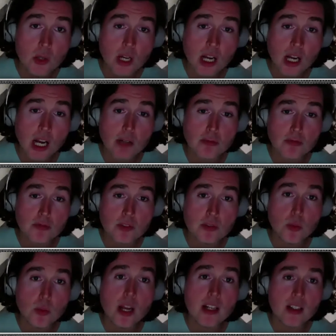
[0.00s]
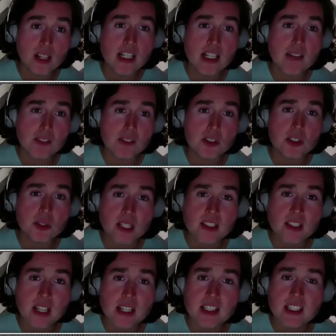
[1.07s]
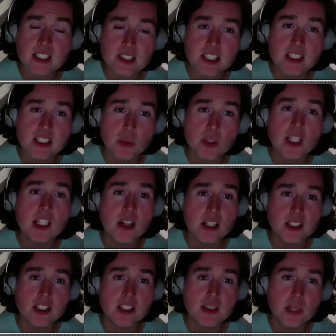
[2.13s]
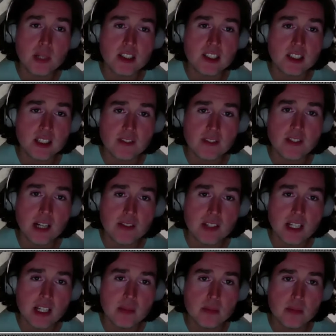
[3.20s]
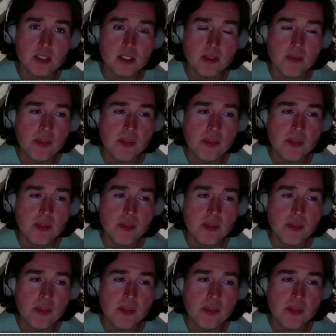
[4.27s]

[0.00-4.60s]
Yep. Uh, went like after the 2019 season when they lost to the Bucks in like five games.